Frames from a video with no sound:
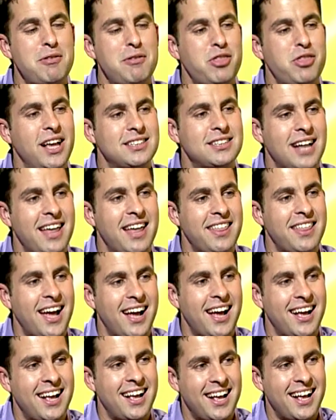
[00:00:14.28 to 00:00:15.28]
of things like
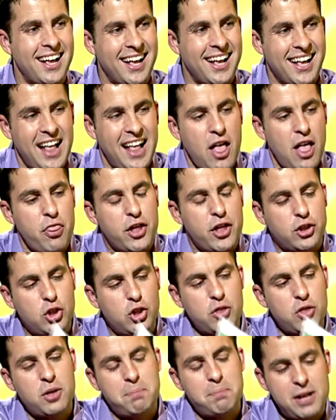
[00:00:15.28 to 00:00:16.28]
that.
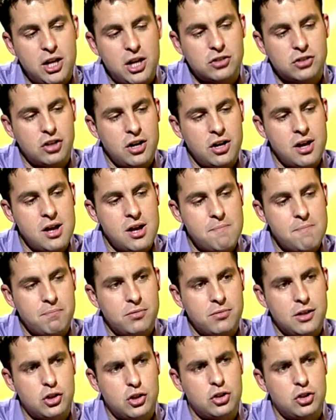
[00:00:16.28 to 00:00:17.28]
Because they're
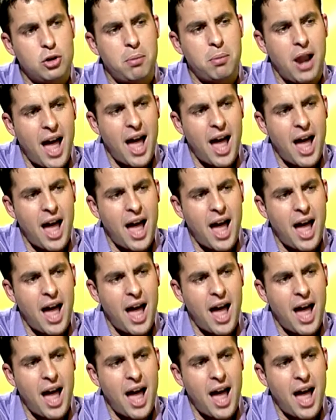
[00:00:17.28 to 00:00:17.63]
the double